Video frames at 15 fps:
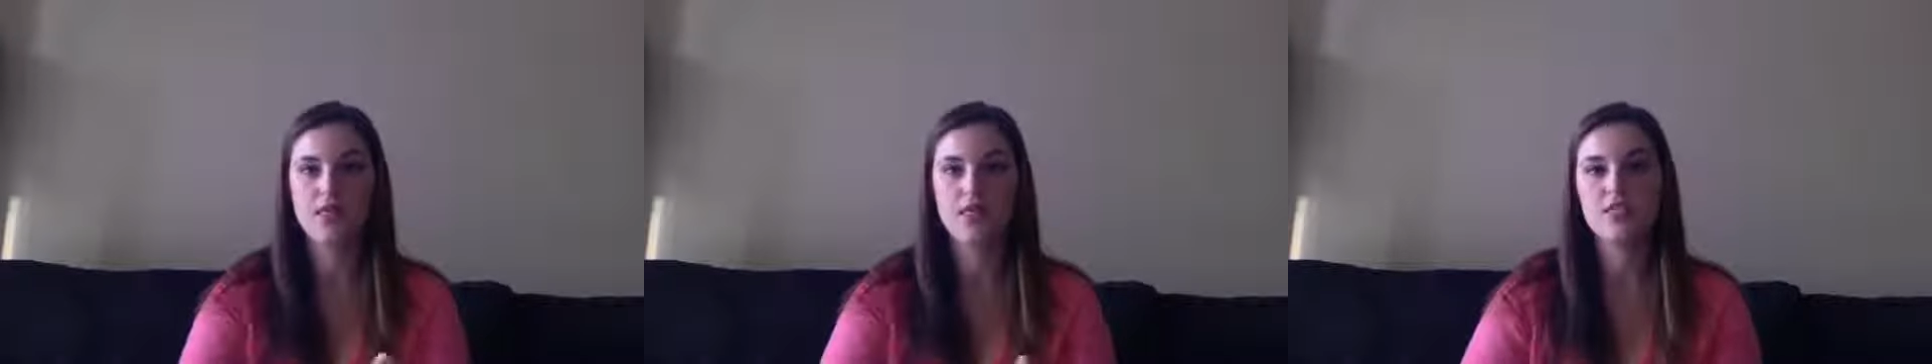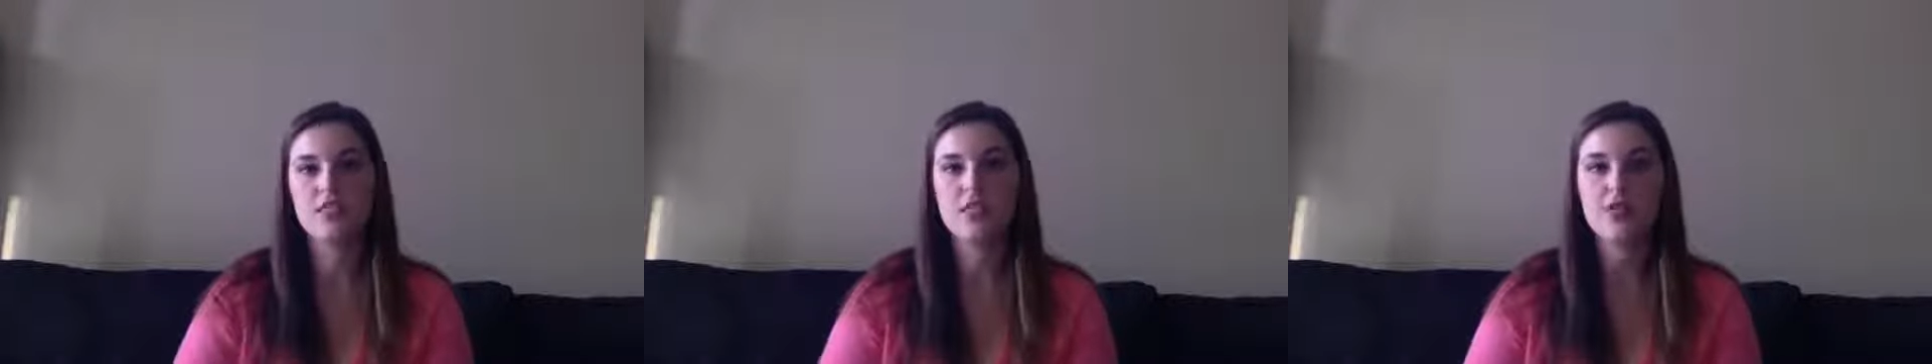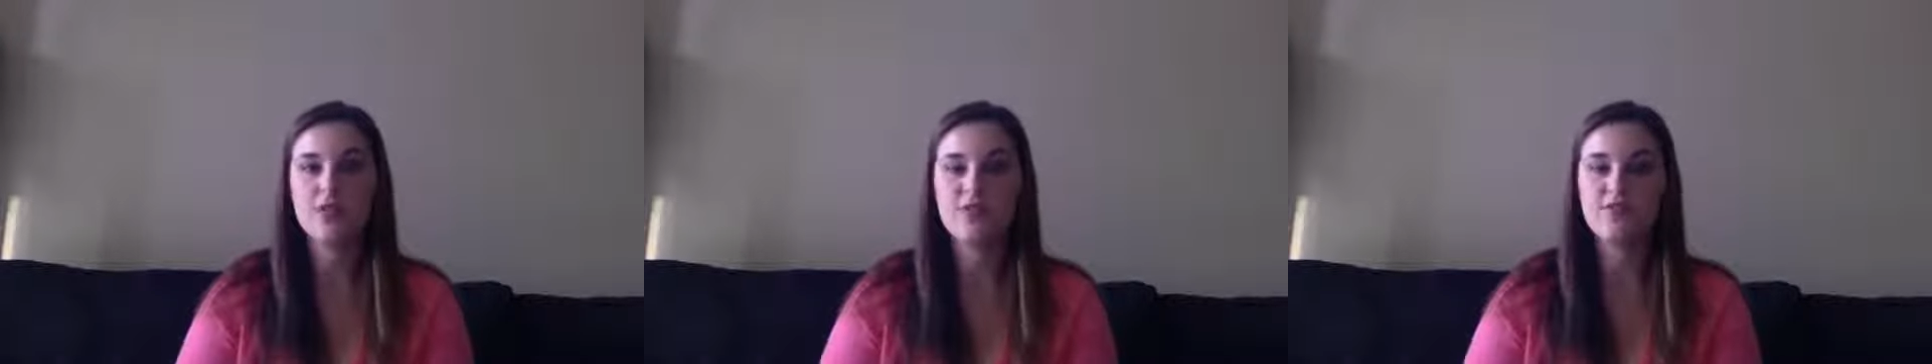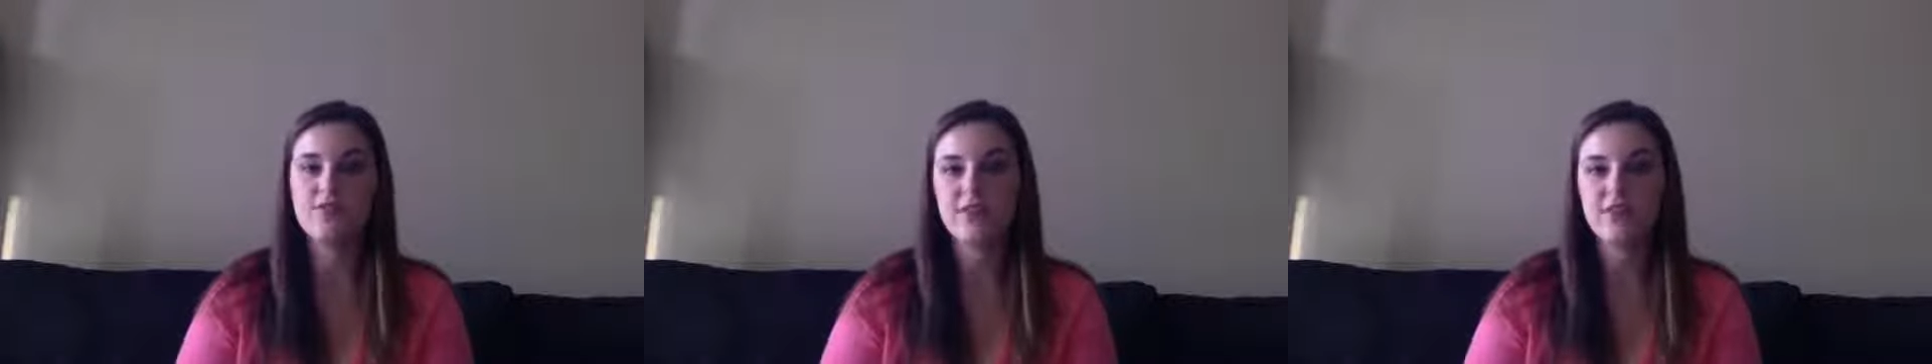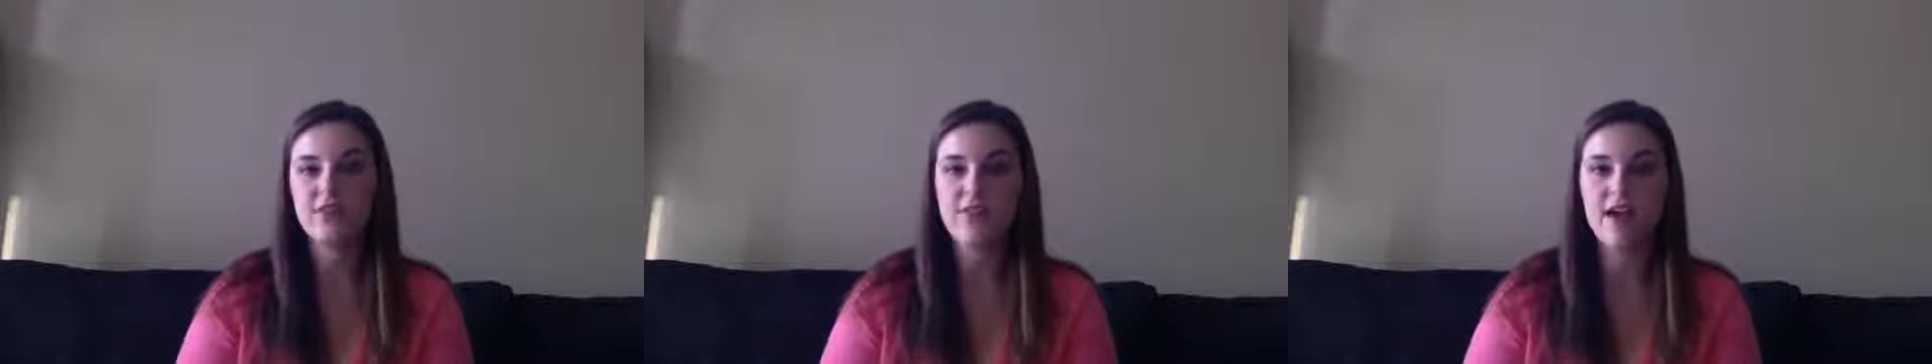So, a
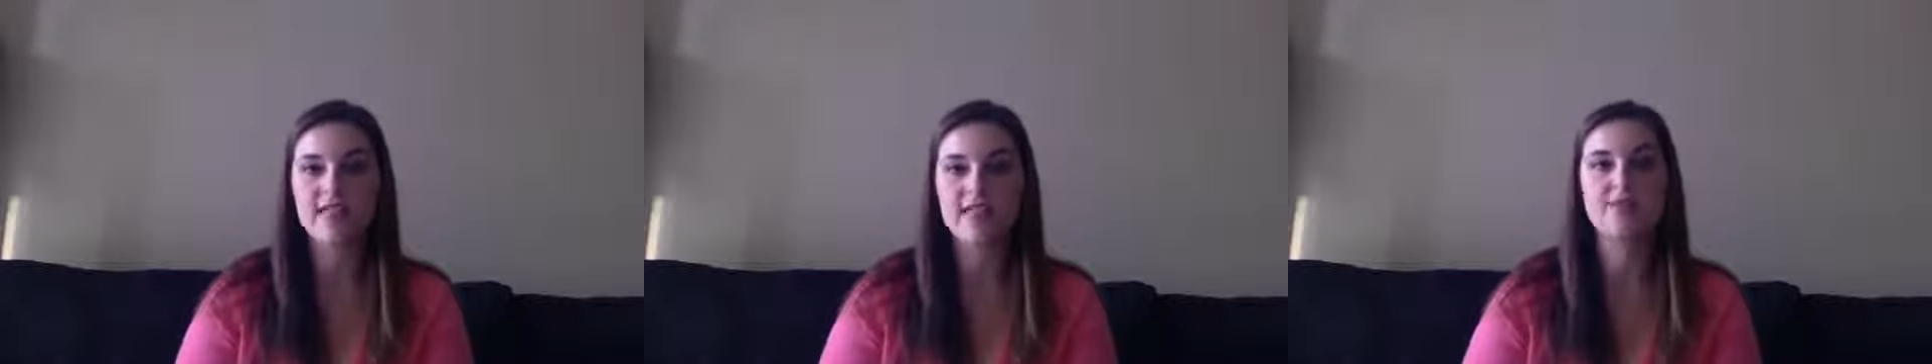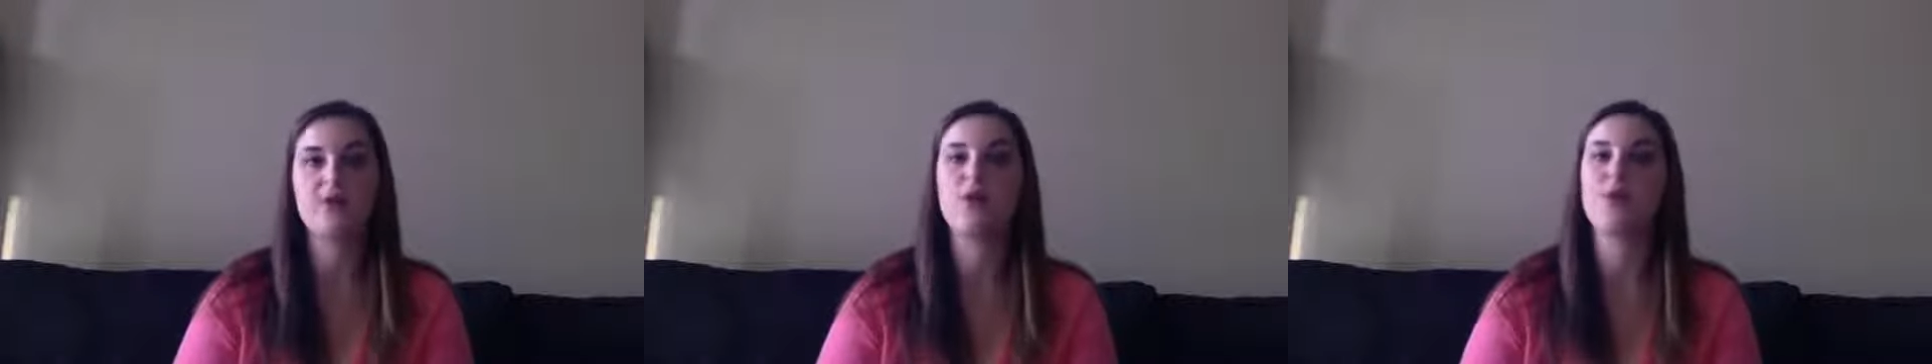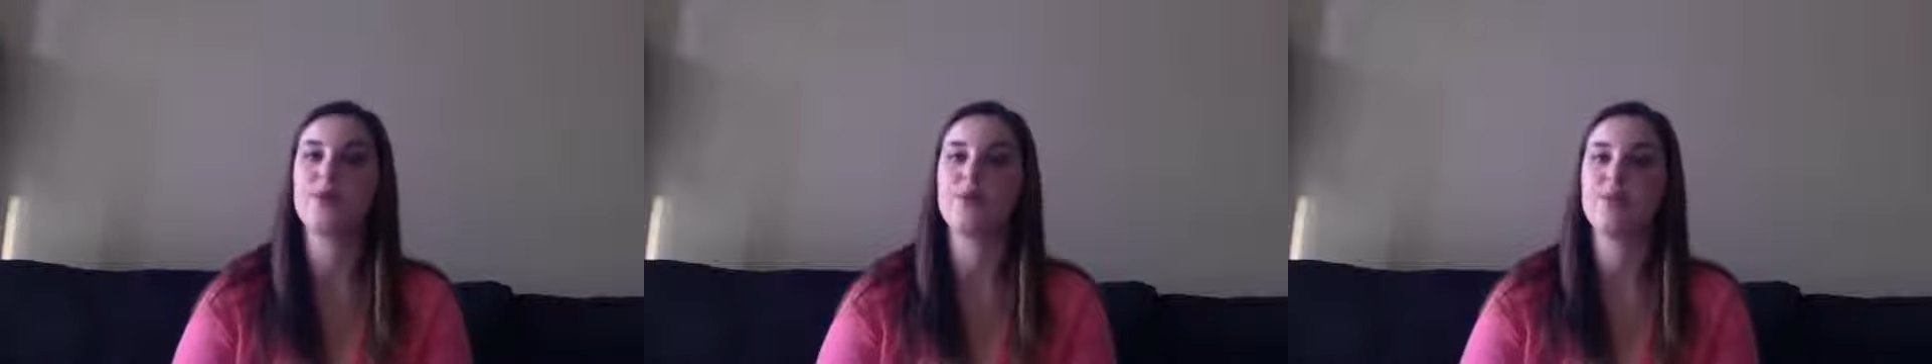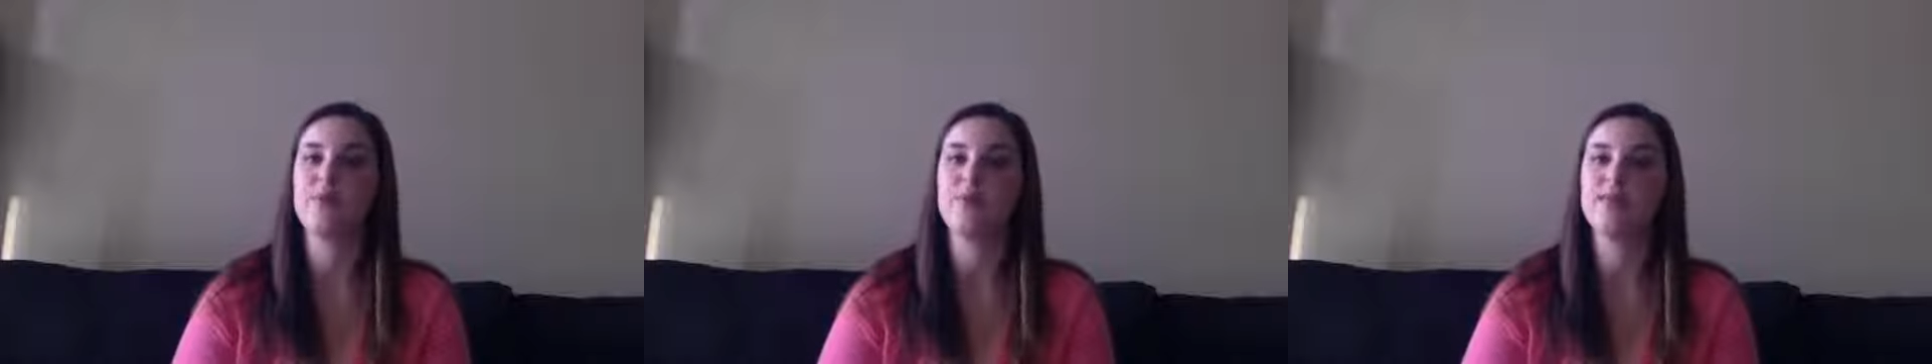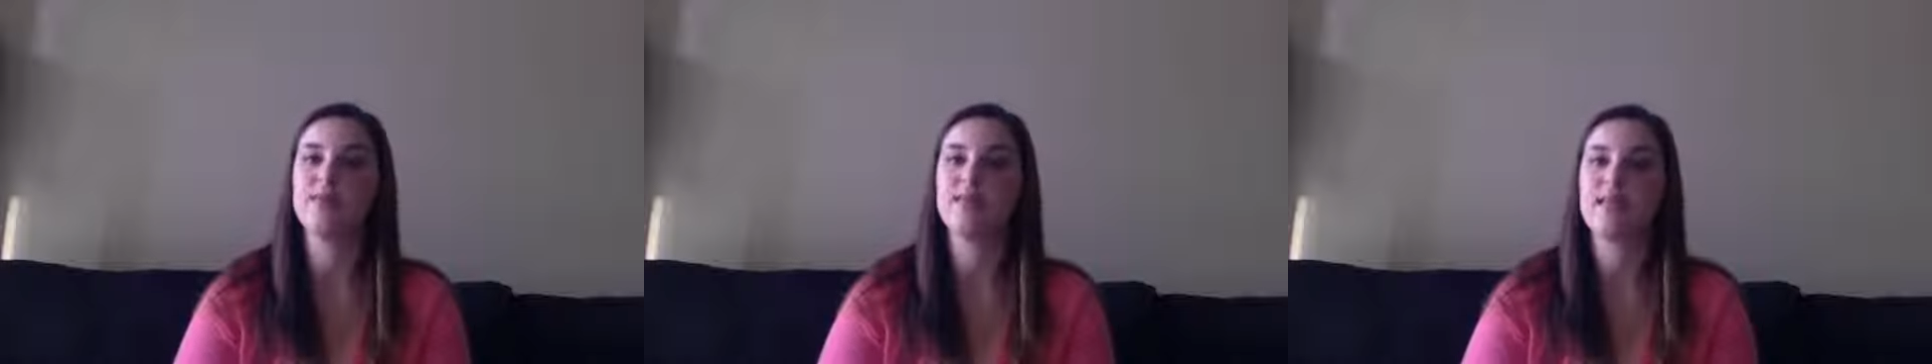fun fact about
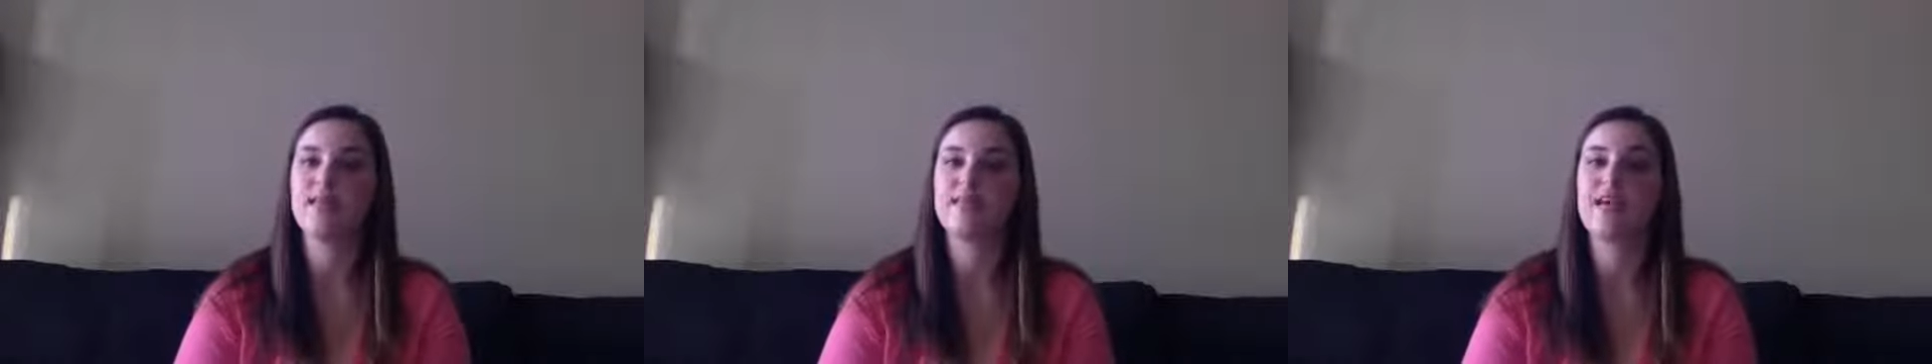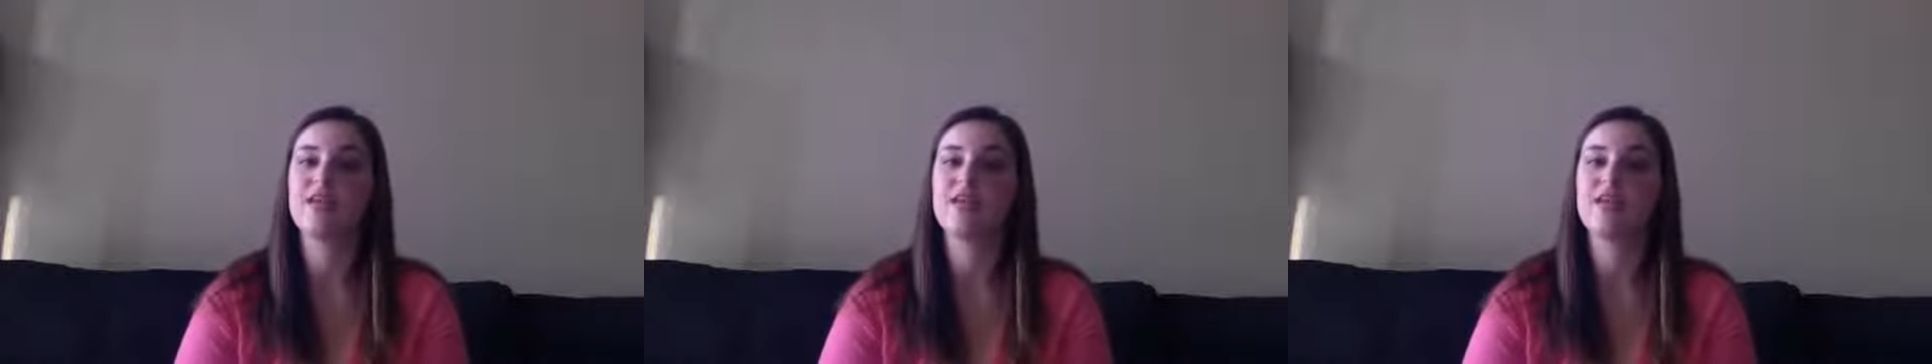Reboot is that it's